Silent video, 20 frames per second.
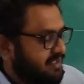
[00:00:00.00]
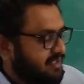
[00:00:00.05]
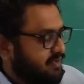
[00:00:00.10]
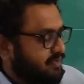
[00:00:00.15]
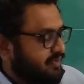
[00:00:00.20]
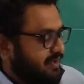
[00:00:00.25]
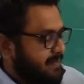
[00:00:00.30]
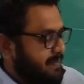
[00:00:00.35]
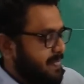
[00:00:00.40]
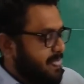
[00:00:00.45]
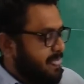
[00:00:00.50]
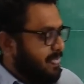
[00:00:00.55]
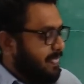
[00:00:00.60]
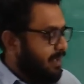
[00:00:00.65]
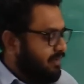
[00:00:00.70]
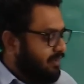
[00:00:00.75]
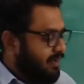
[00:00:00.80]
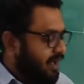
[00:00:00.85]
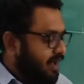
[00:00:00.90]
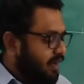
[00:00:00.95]
Okay.
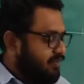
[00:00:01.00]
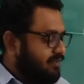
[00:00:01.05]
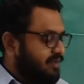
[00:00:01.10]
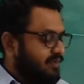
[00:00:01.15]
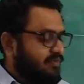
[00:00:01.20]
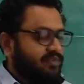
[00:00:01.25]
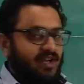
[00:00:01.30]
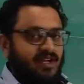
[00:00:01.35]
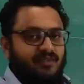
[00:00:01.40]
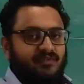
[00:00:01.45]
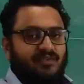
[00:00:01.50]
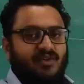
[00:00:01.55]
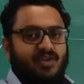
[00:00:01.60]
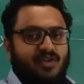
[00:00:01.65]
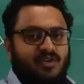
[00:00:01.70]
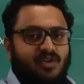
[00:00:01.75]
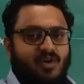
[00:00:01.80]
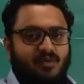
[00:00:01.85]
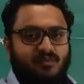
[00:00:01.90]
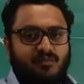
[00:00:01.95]
Now, how the front view
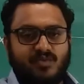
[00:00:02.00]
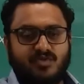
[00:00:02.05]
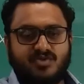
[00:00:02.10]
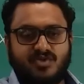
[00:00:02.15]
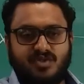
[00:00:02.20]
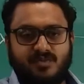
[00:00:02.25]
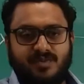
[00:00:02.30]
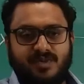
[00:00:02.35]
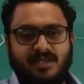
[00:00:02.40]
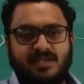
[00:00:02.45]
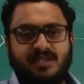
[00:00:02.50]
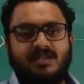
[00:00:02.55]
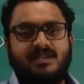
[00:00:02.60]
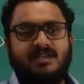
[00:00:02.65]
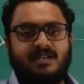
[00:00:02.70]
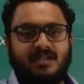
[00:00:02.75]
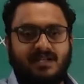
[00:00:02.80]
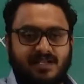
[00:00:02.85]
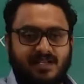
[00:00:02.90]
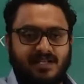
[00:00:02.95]
and top view should
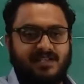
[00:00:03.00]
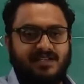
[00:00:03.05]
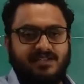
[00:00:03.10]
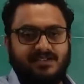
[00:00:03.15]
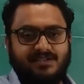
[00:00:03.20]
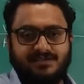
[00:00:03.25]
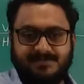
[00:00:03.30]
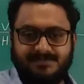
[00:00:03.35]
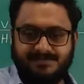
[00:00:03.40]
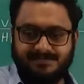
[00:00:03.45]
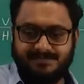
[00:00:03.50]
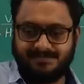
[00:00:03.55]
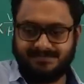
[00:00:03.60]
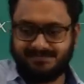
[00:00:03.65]
be written here.